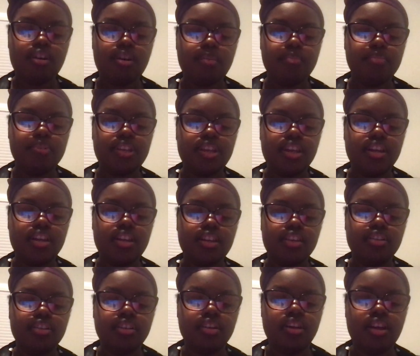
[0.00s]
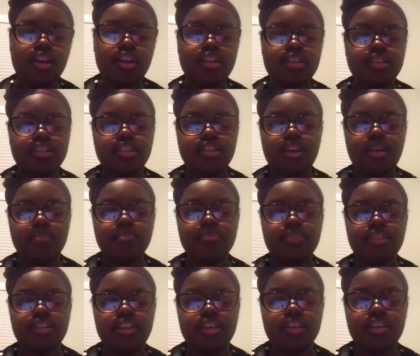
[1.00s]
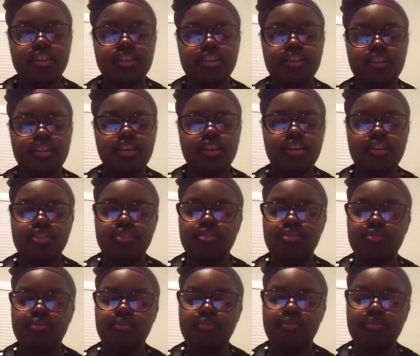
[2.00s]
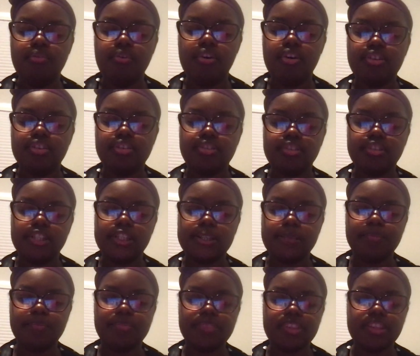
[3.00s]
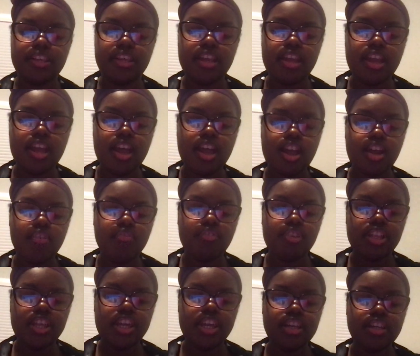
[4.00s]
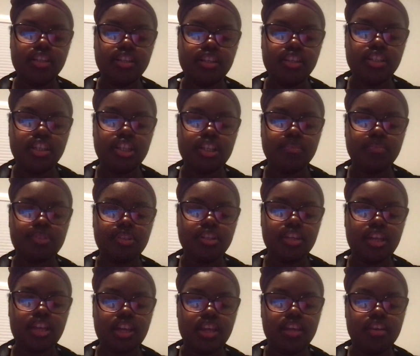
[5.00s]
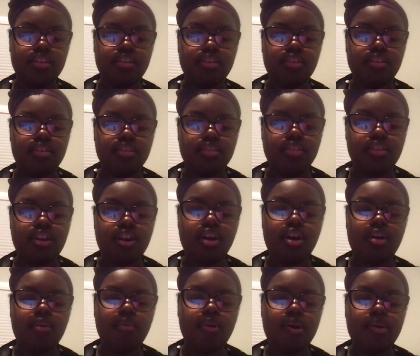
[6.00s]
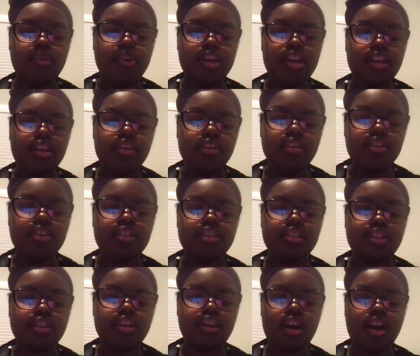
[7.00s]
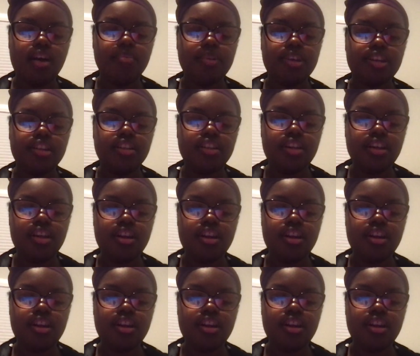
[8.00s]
obtaining something through force. Relationships to anger. While anger is a common